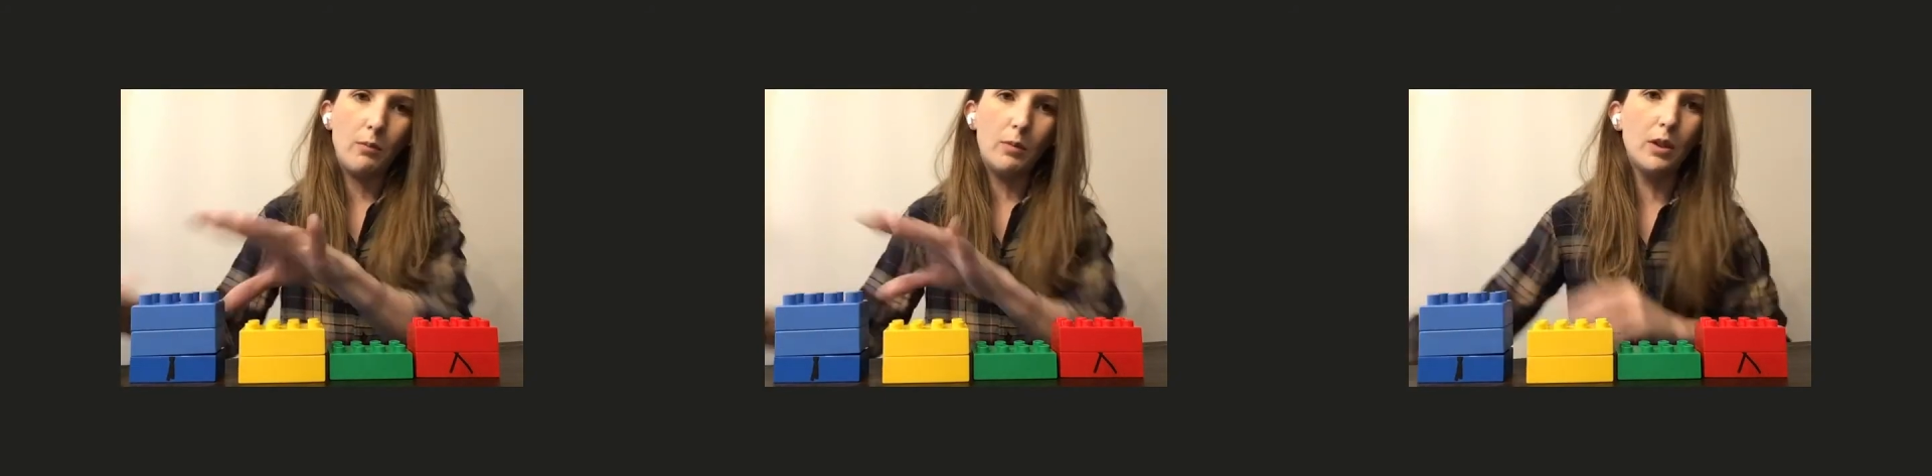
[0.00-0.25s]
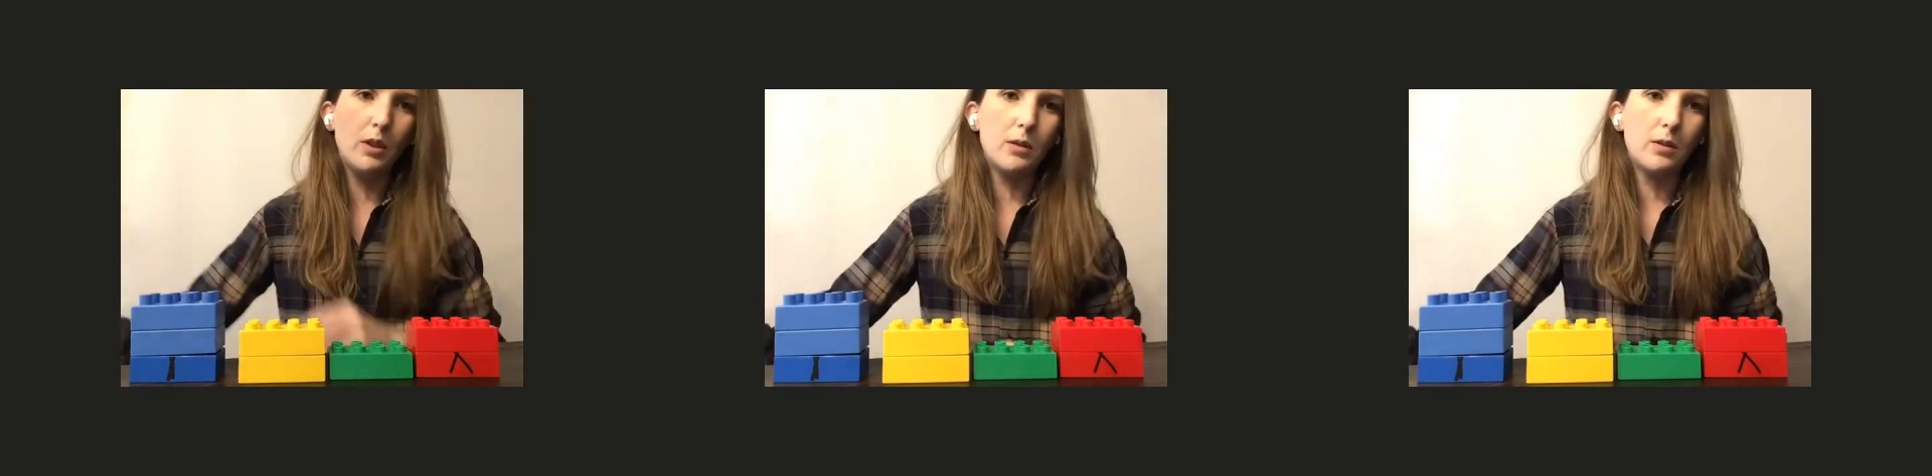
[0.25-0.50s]

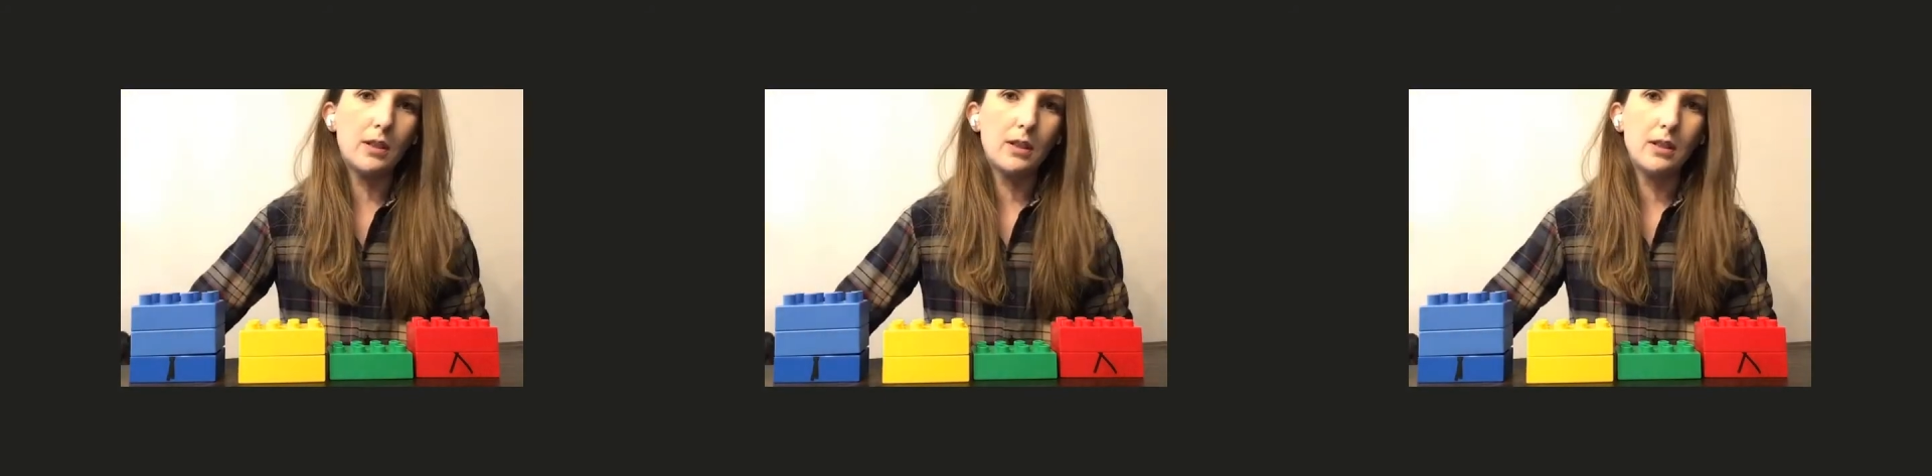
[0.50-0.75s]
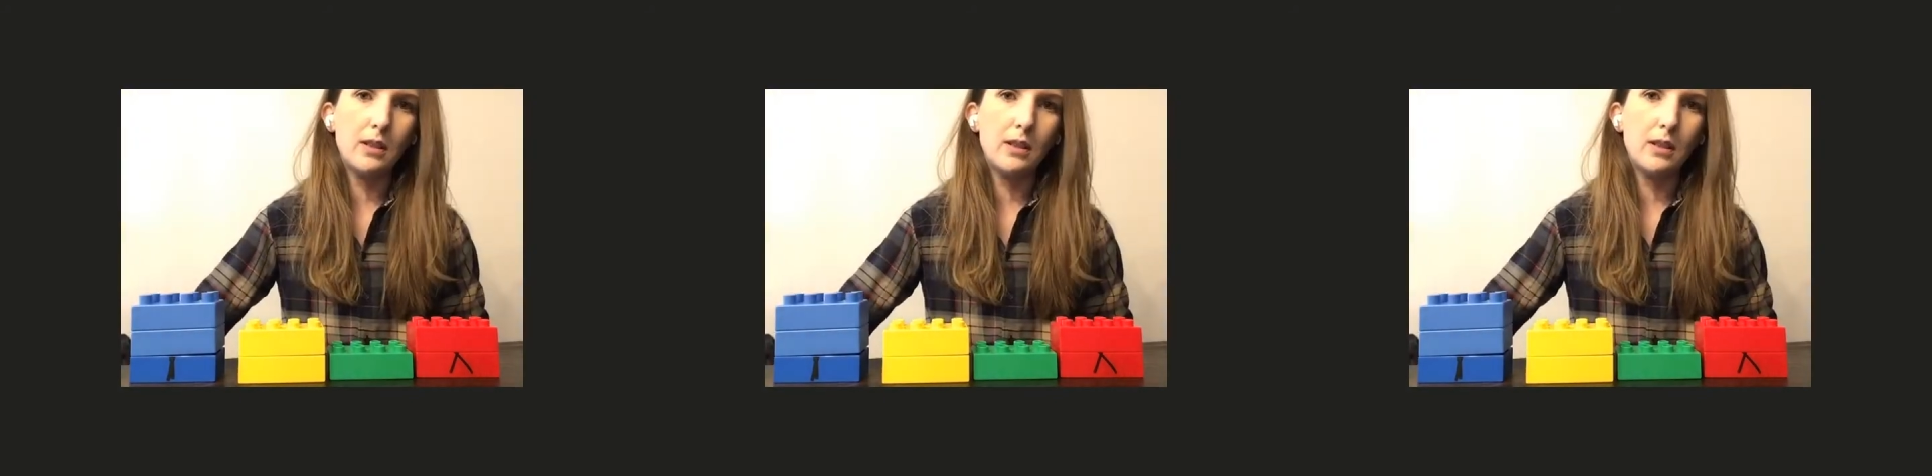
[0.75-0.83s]
blues.